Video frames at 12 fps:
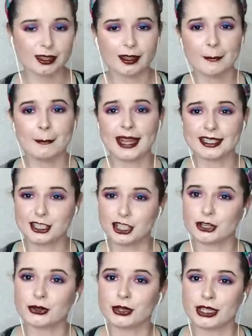mattes
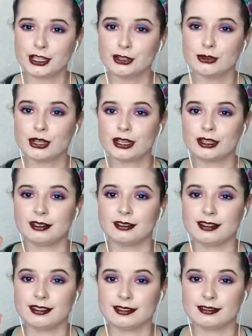generally, you can
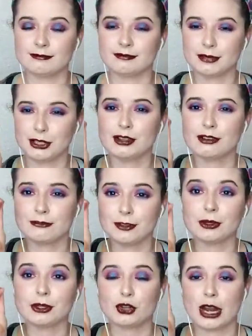feel
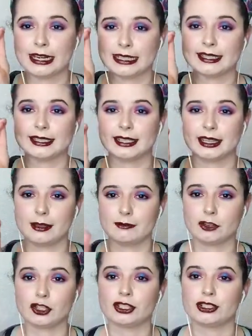the dryness in them
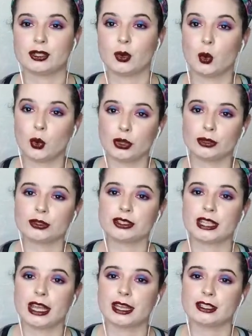versus the oils
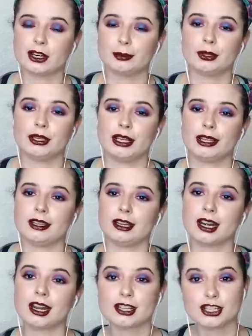that are put in
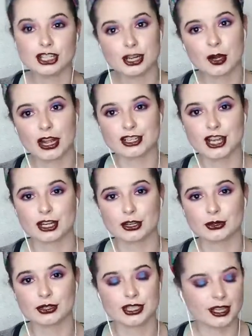shimmer
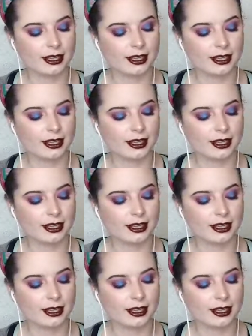eyeshadows.